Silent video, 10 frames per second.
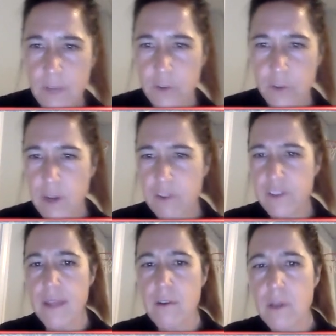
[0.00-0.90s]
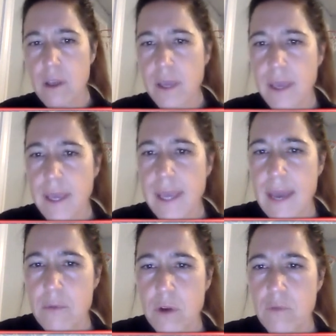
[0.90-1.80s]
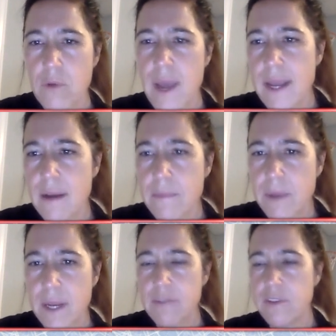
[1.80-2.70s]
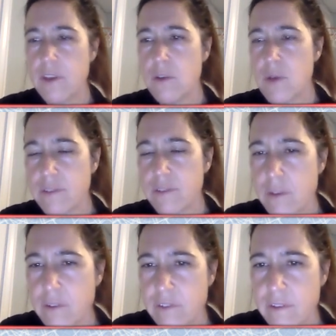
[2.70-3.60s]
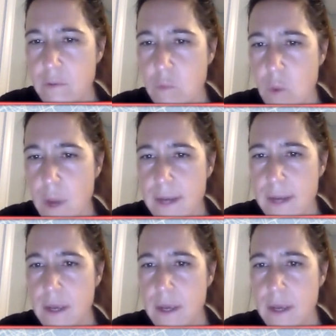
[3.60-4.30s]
So here's another look. Again, we're in red here playing against the US. The US is in white.